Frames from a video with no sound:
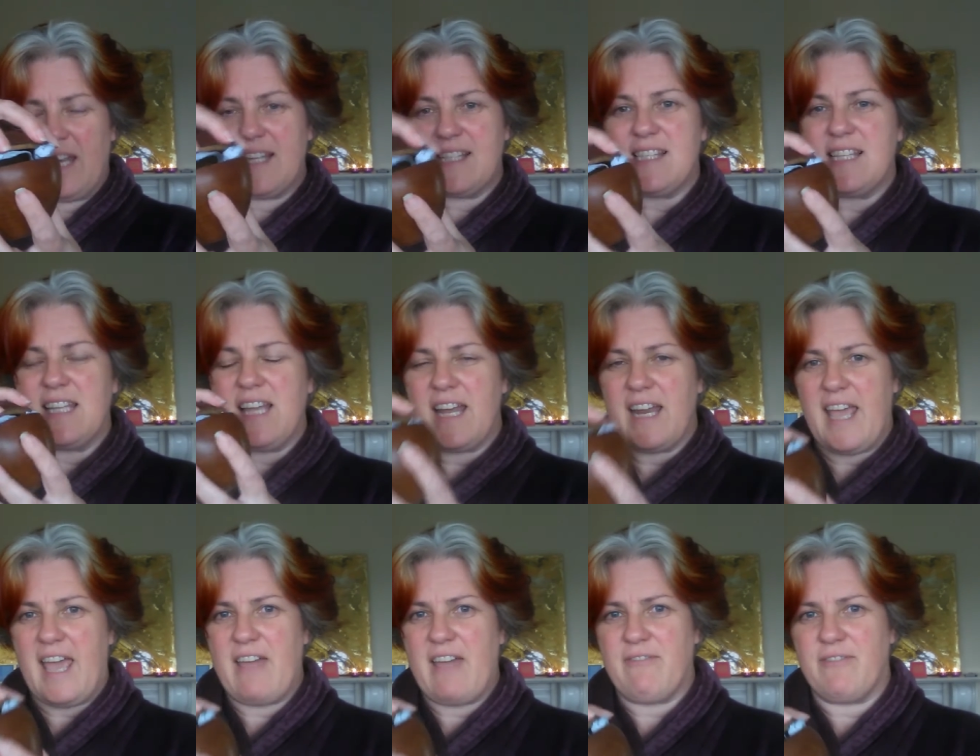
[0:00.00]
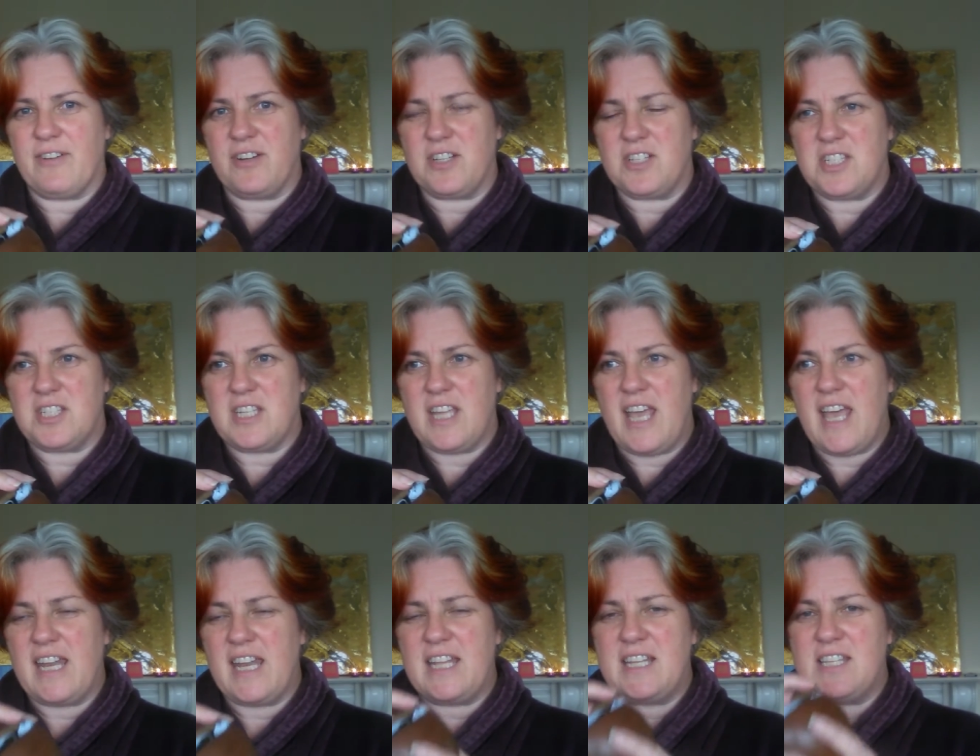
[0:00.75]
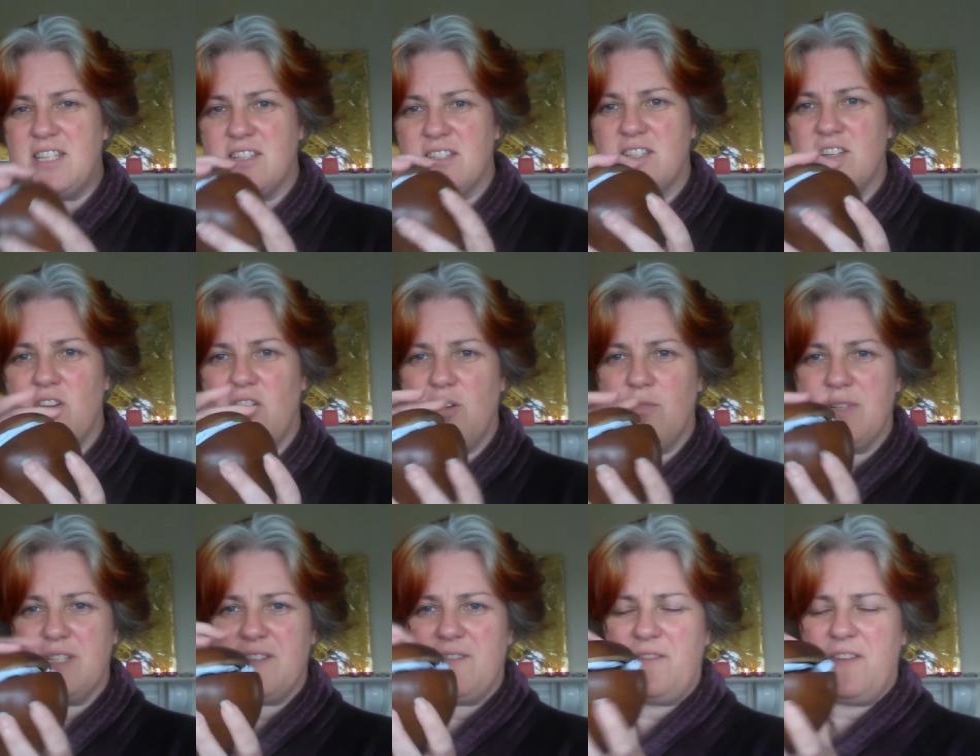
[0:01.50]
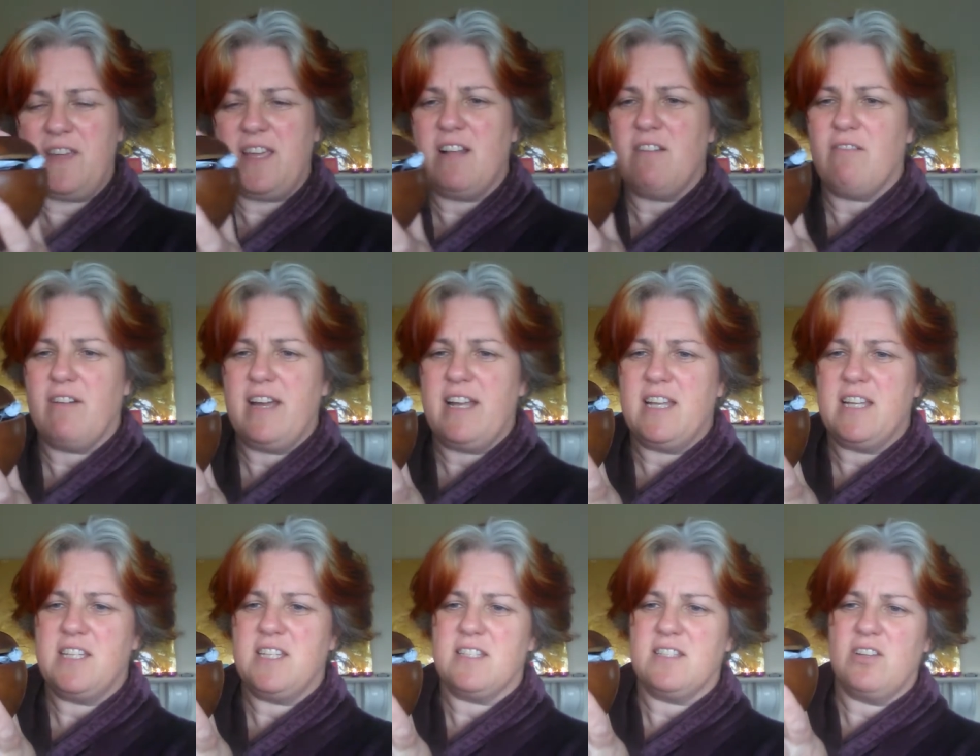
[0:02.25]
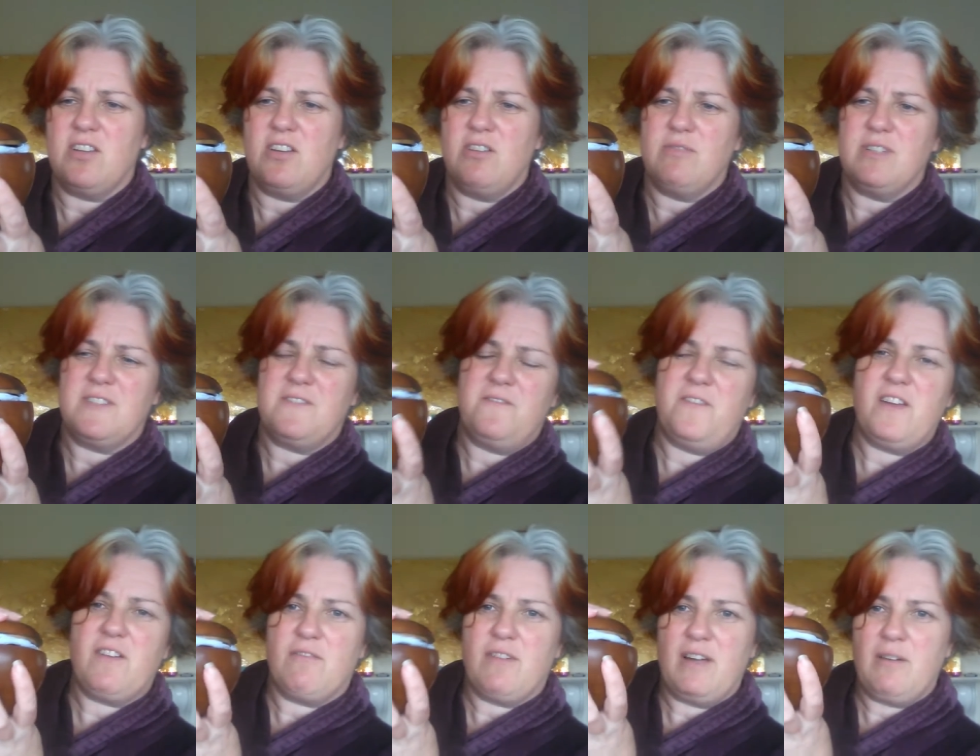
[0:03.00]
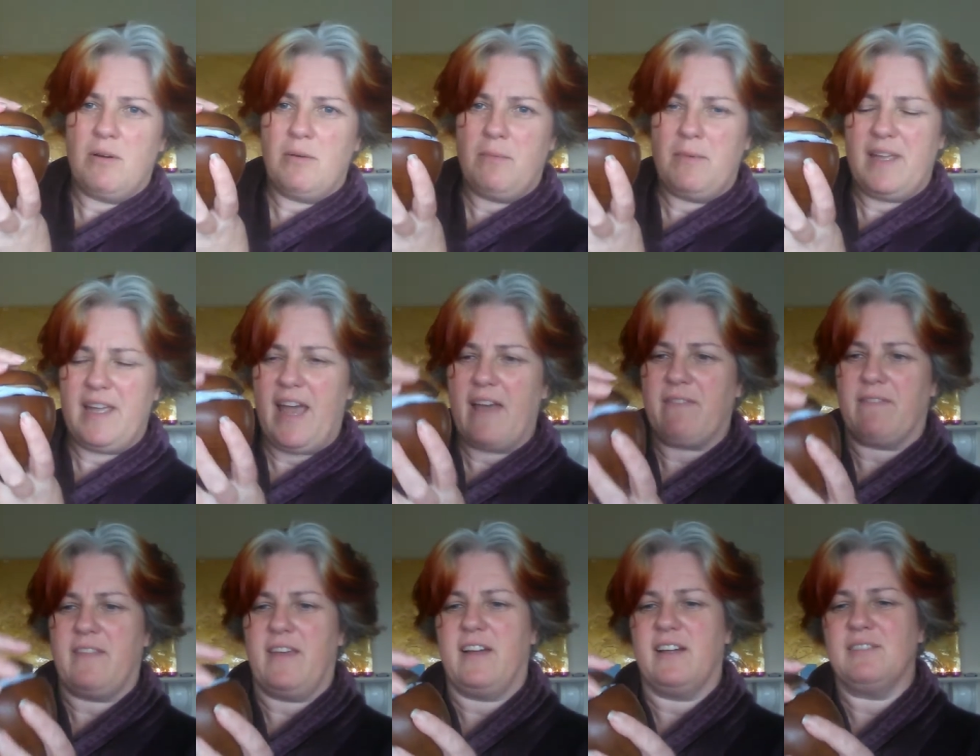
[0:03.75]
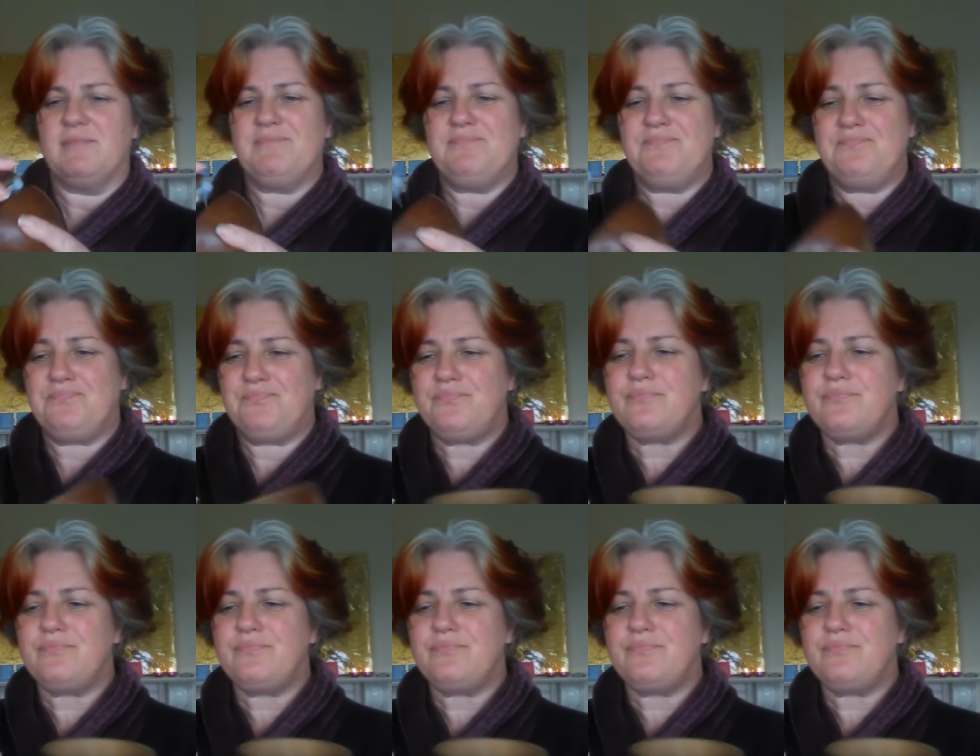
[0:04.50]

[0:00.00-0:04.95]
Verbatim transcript: and it's a lot of effort and it doesn't always feel right and it doesn't always fit right when we get there